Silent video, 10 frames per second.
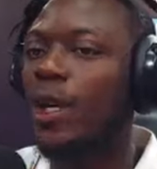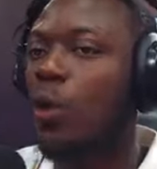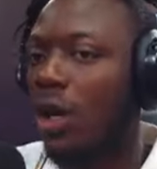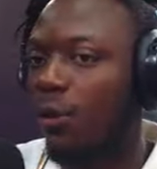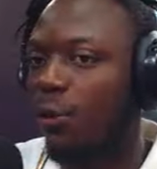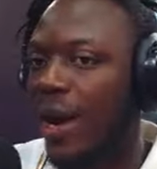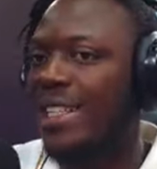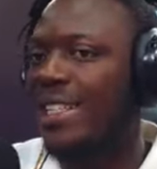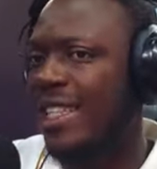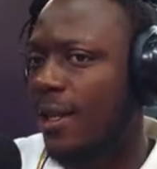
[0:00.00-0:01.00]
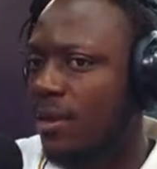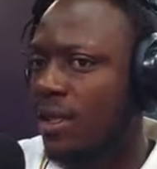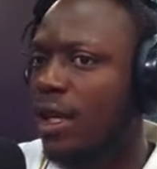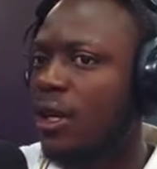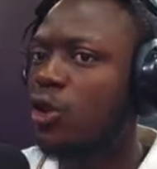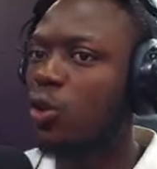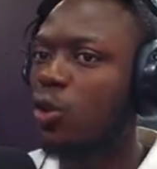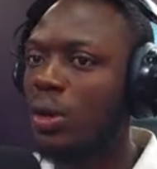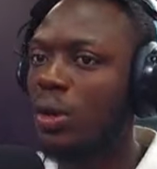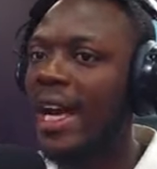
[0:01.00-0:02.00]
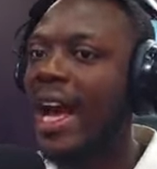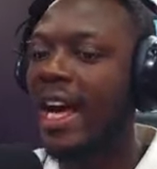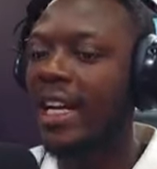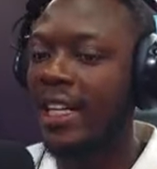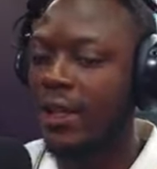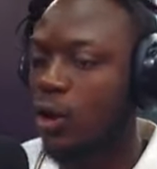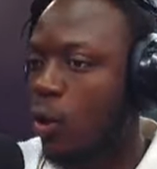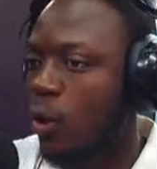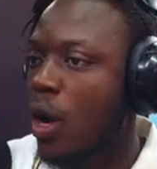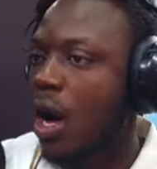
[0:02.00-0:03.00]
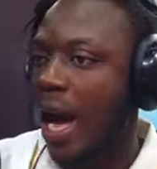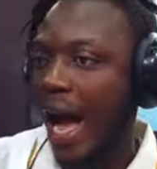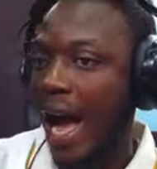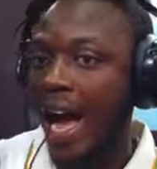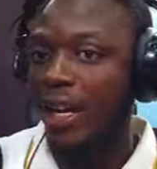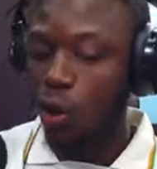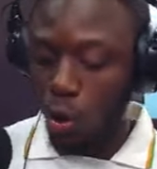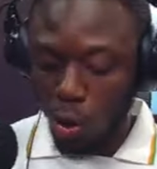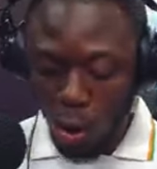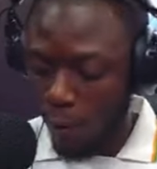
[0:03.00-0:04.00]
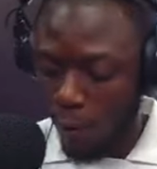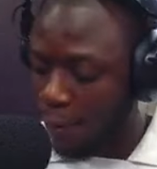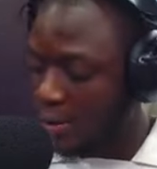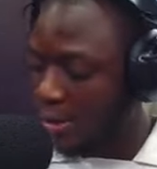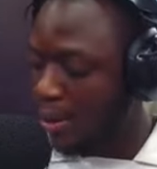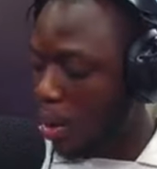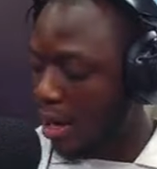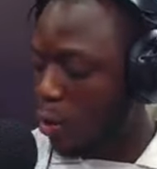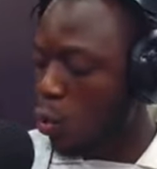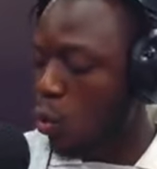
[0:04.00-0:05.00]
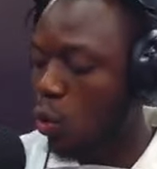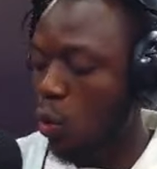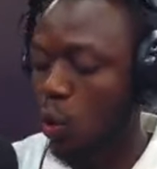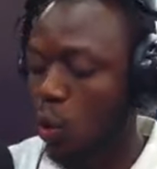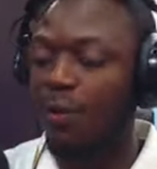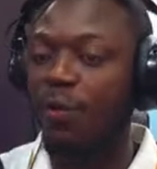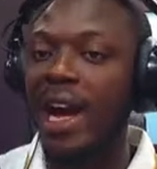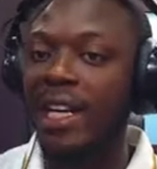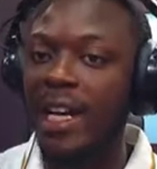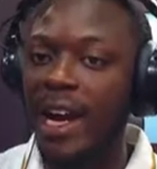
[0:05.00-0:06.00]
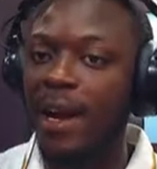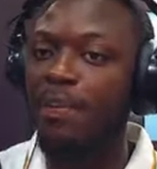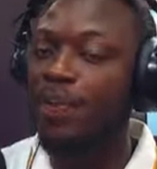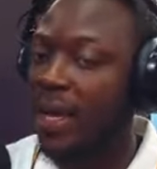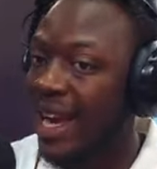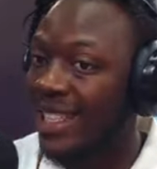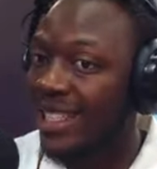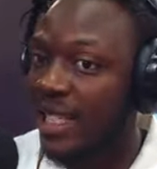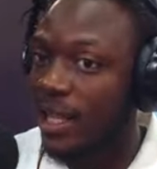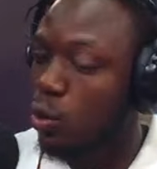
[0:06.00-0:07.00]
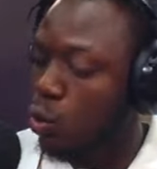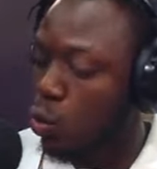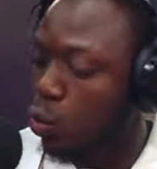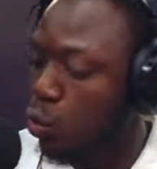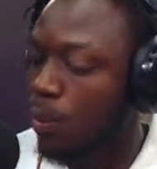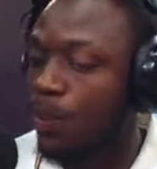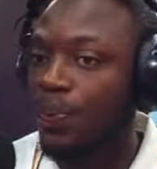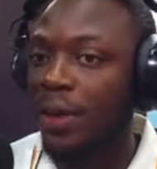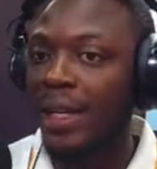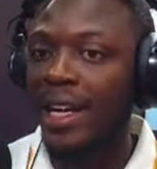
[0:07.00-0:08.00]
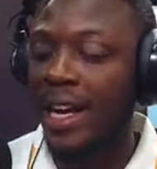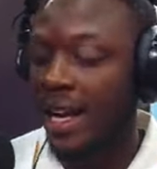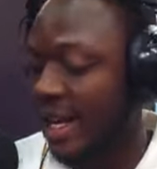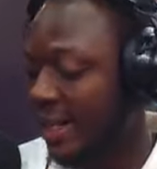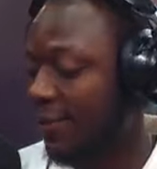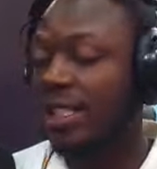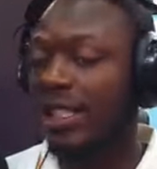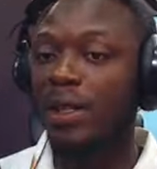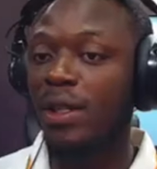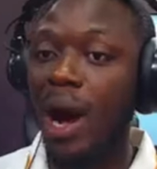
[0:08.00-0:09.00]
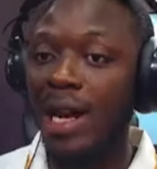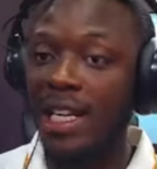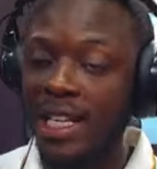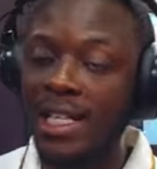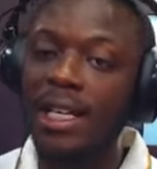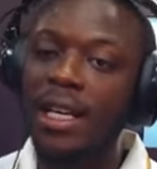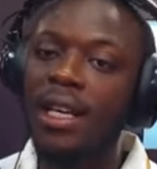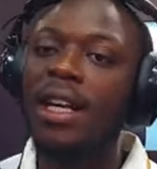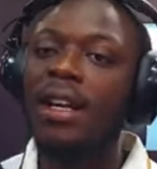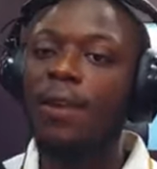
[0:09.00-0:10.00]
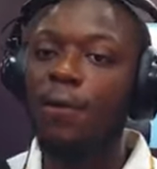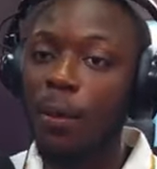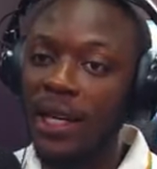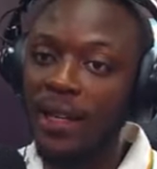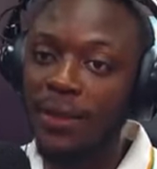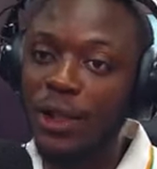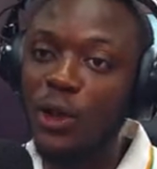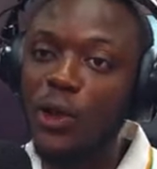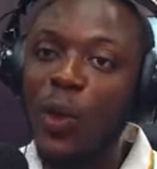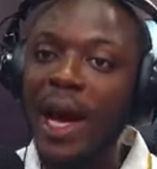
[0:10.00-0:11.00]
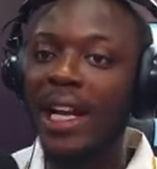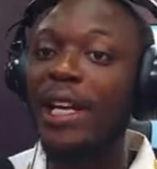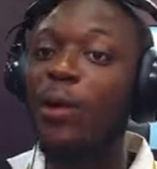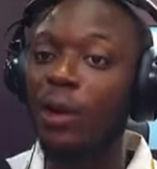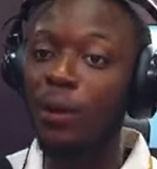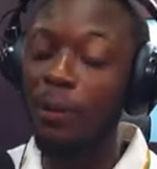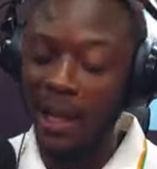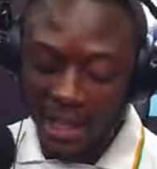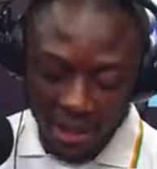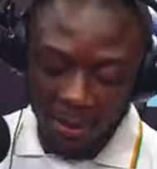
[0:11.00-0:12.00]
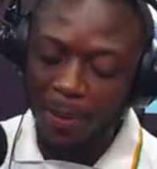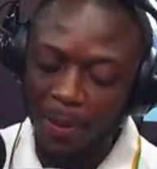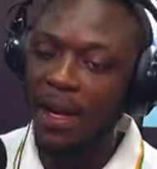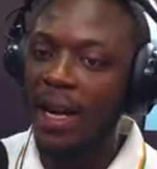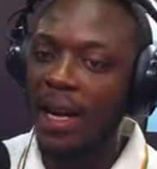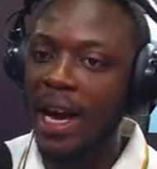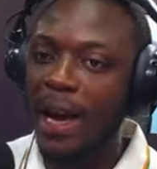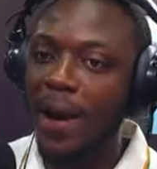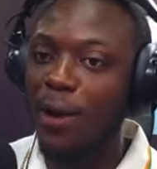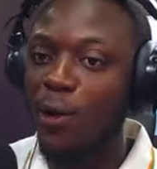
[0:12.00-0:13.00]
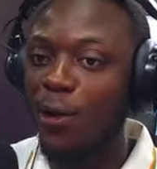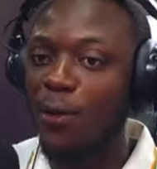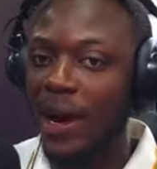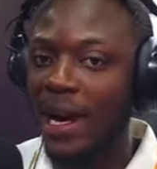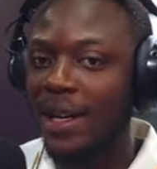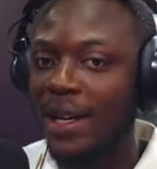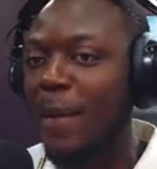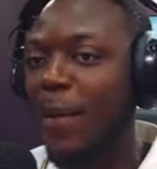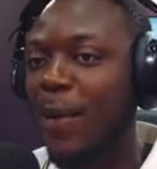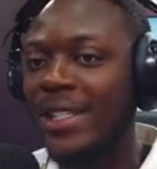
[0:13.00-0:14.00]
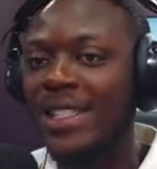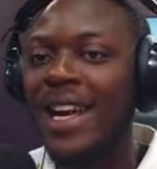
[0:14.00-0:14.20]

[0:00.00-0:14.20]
qualified teams to the higher league. So I know of someone who qualified a team to the Division 1 league from the Division 2, and then he was replaced. My good friend, my boss,